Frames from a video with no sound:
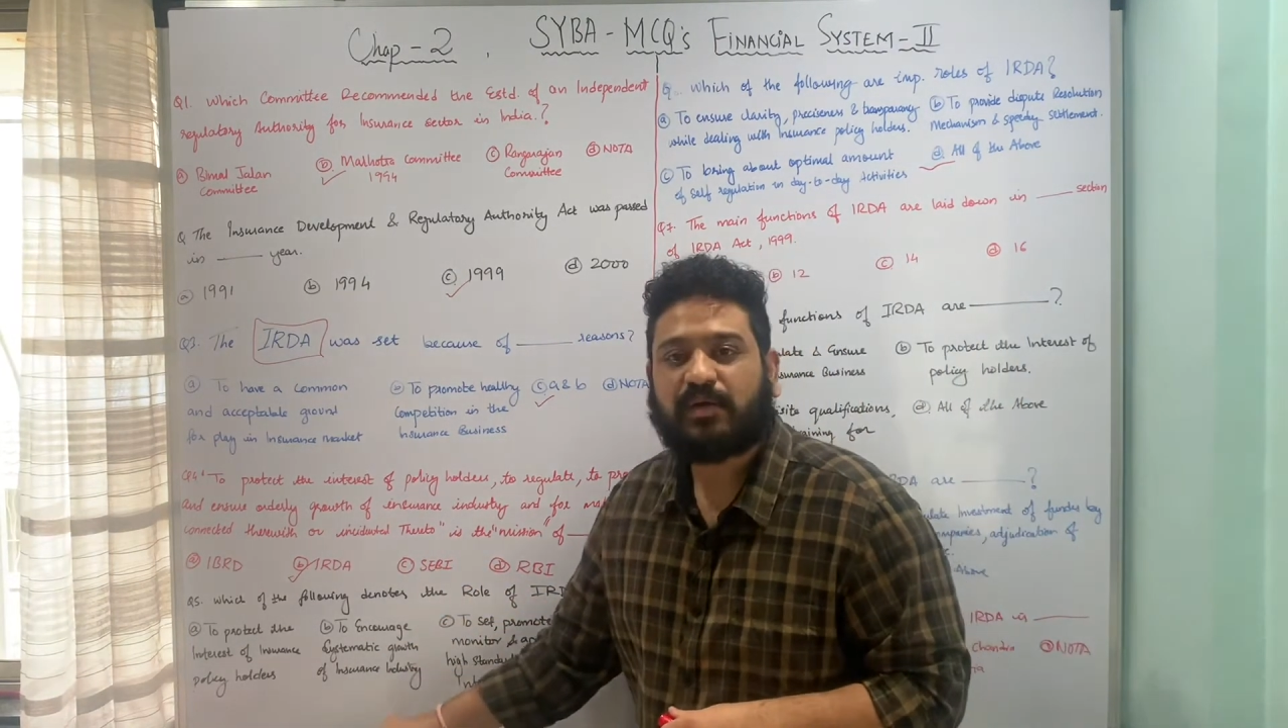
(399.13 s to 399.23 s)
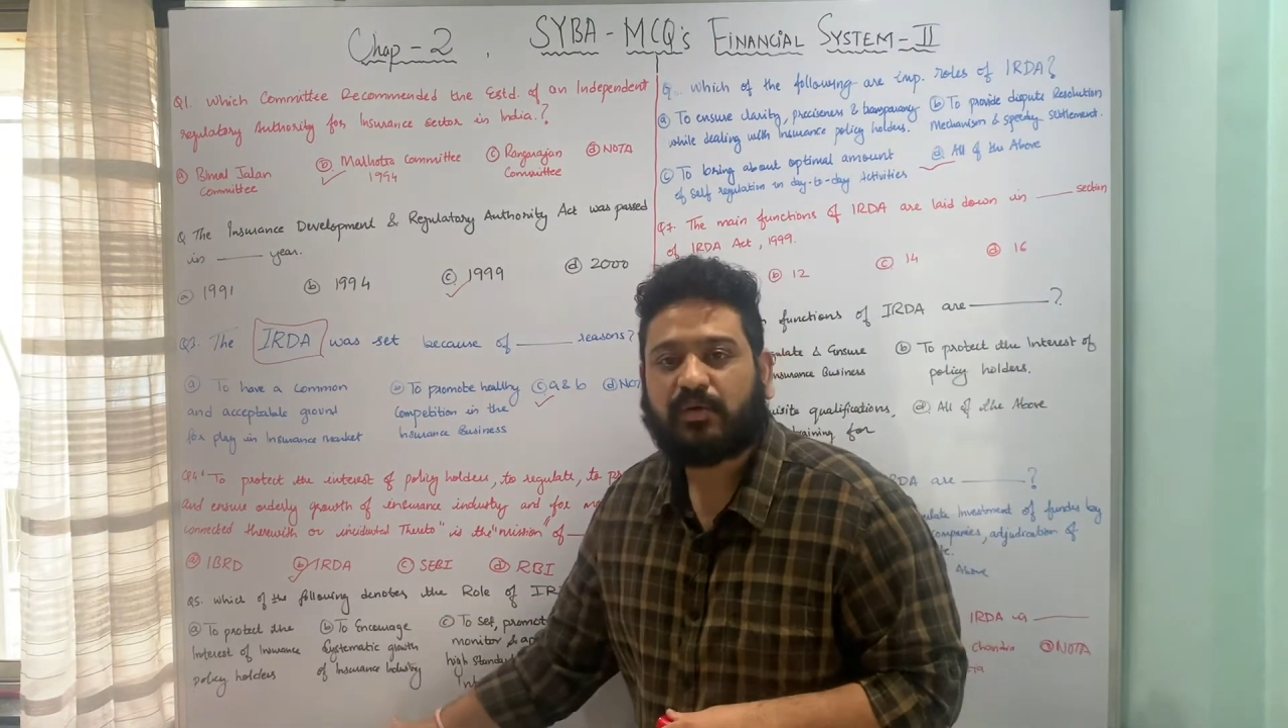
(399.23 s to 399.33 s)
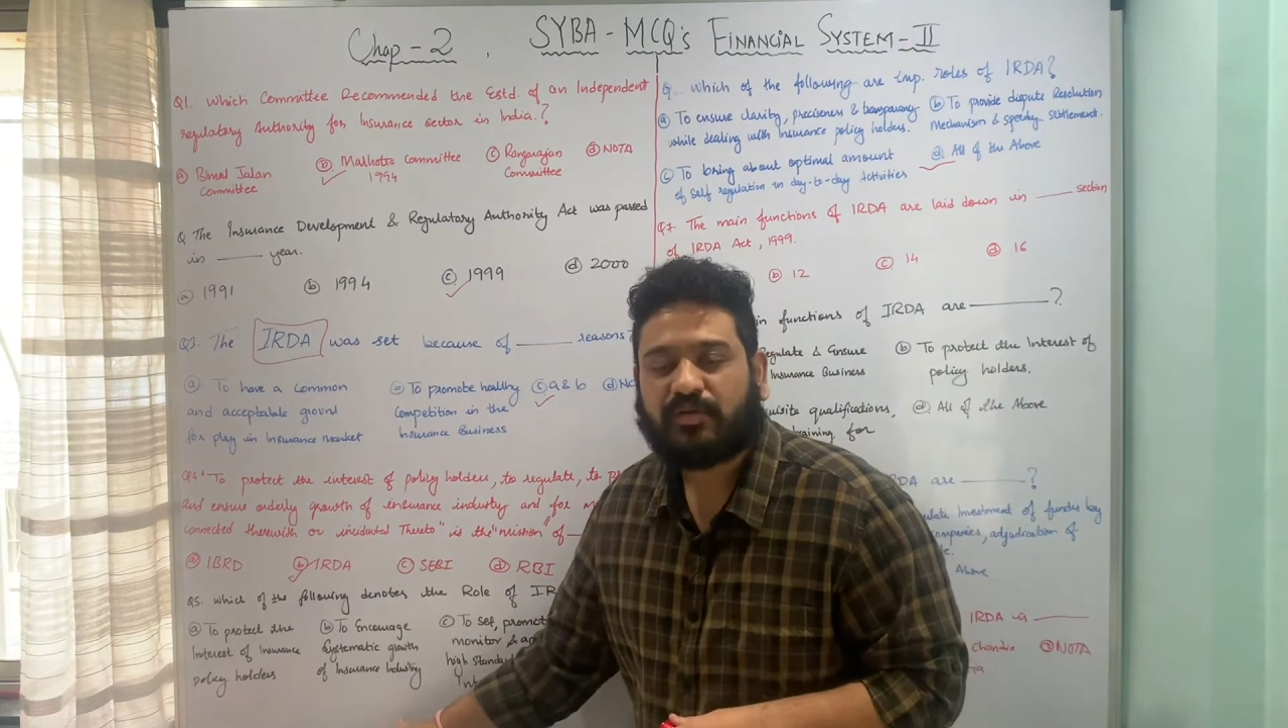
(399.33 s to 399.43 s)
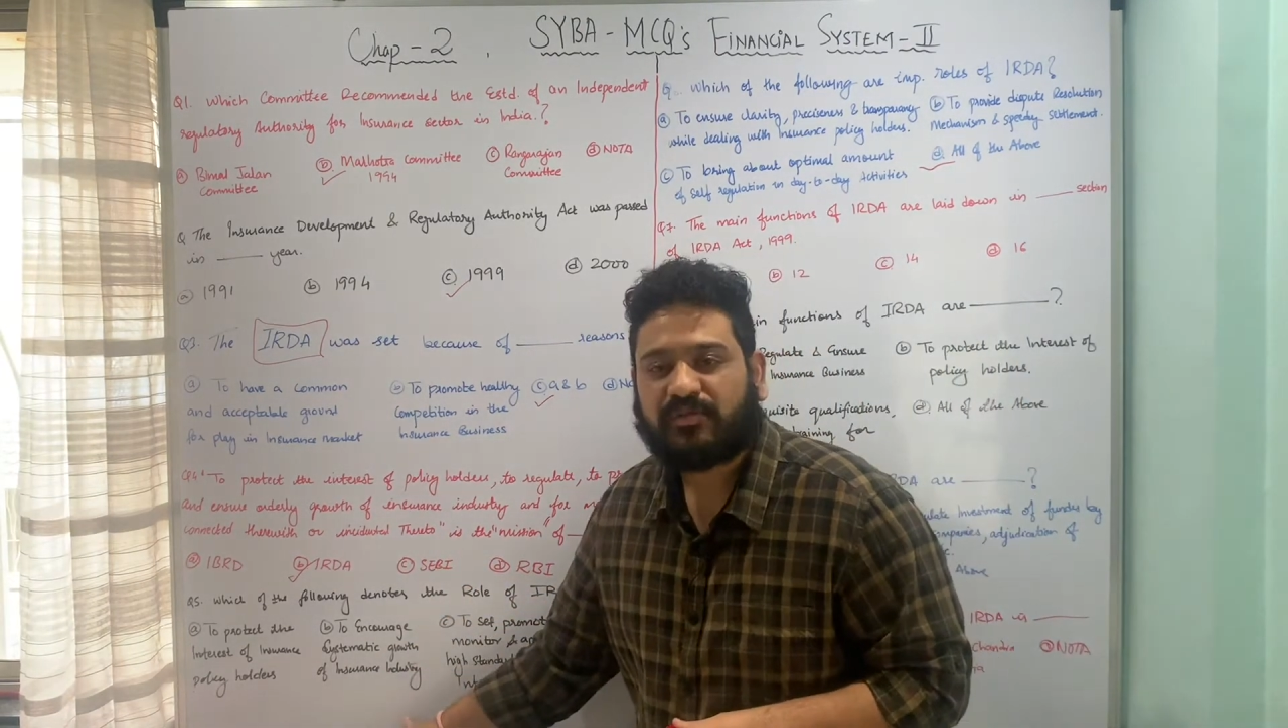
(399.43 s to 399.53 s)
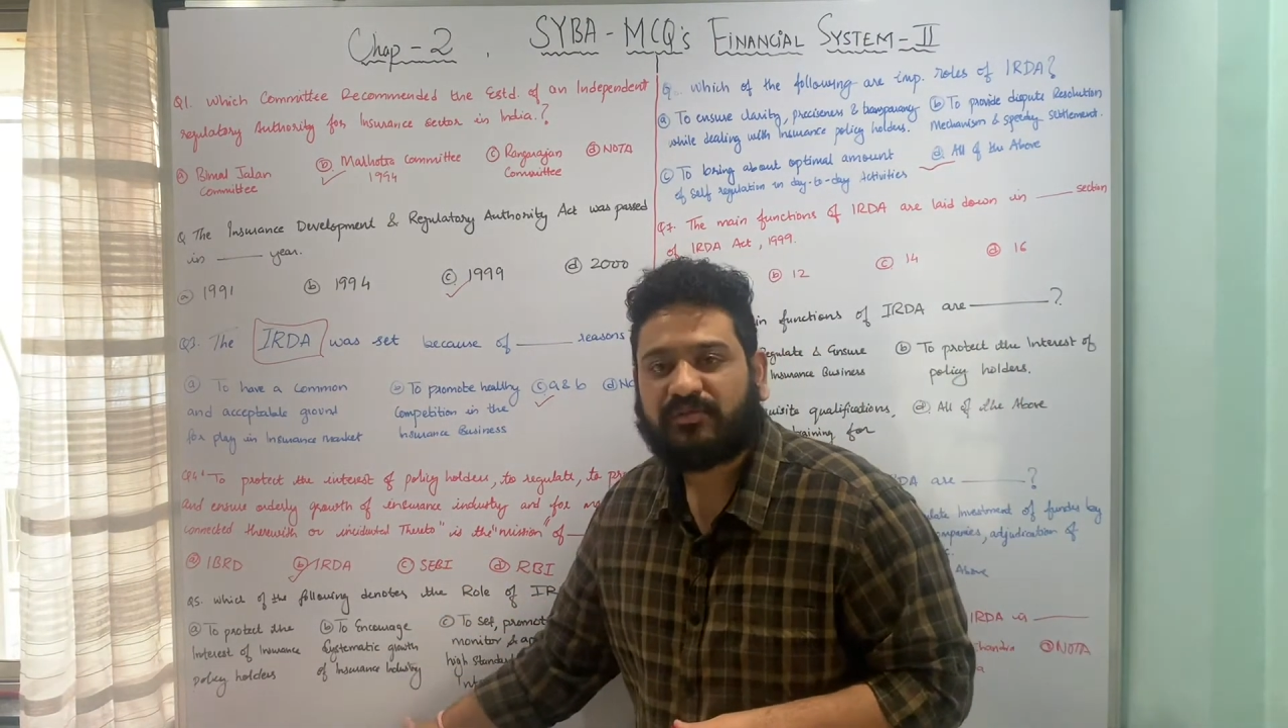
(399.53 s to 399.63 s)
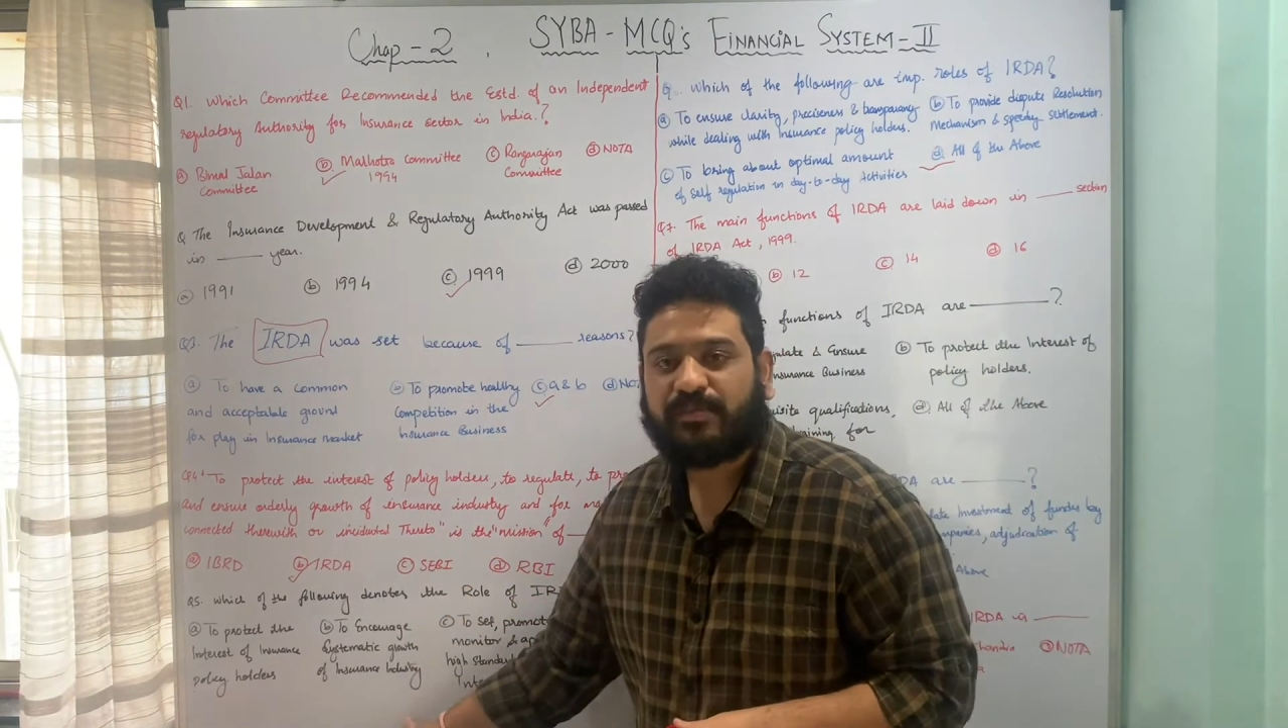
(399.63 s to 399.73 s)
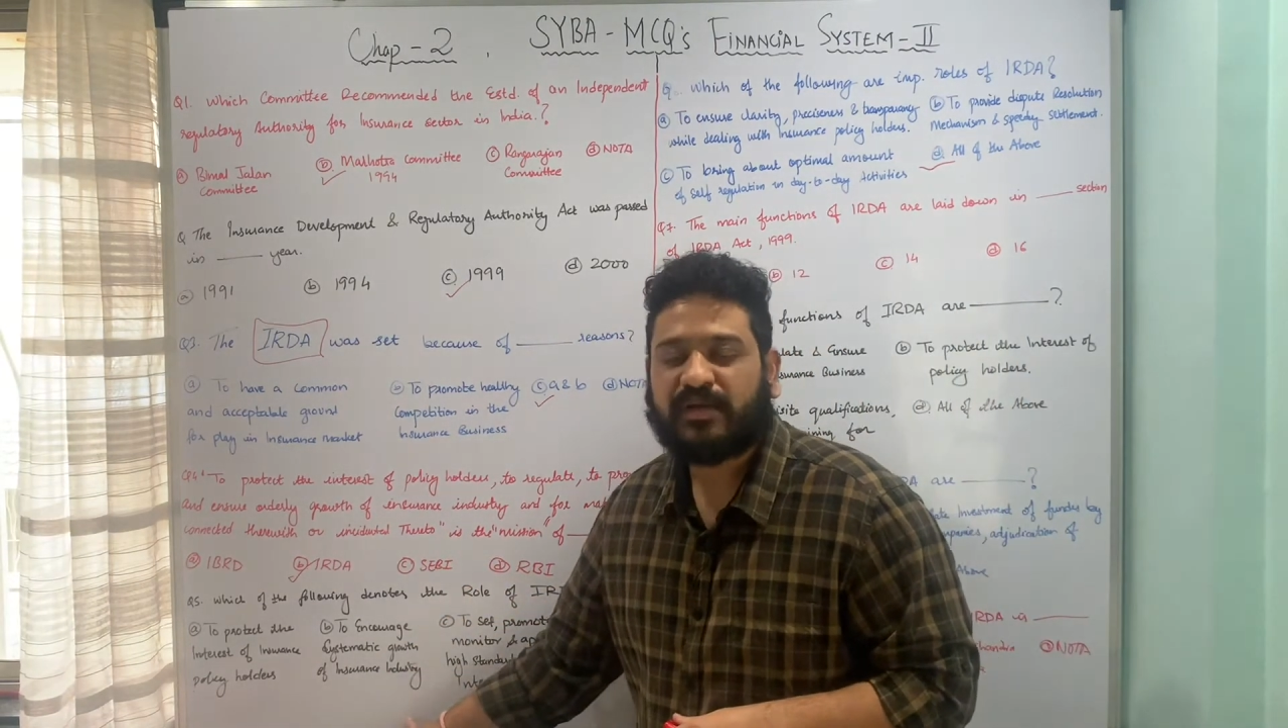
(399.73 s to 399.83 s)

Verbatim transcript: growth of